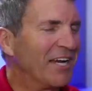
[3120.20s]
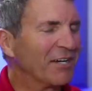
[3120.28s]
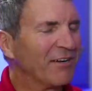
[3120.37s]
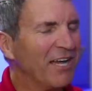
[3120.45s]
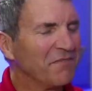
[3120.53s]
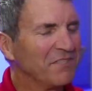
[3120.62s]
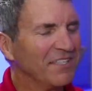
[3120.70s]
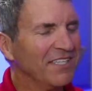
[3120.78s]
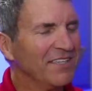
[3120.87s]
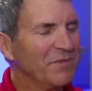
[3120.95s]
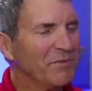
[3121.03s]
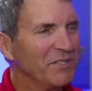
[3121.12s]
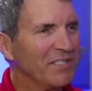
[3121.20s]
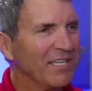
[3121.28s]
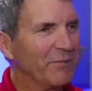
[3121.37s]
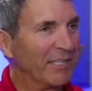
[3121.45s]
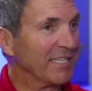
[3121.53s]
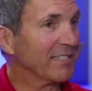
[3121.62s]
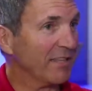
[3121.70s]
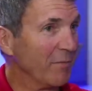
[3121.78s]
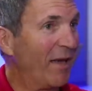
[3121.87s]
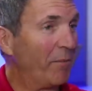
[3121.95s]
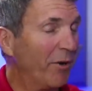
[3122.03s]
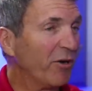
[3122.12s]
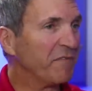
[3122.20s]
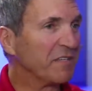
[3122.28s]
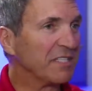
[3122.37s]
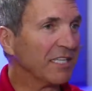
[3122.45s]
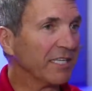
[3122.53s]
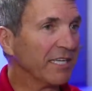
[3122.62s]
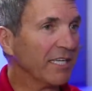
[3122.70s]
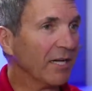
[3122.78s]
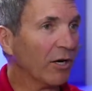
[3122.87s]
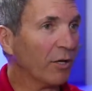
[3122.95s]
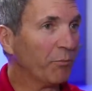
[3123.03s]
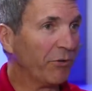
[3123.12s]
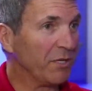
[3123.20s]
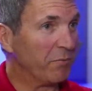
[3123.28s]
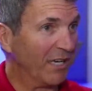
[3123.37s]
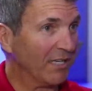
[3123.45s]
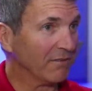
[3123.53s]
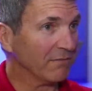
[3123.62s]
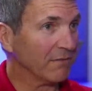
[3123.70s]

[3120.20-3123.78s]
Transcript: aircraft in the museum, at least in the Balboa facility, are pretty big.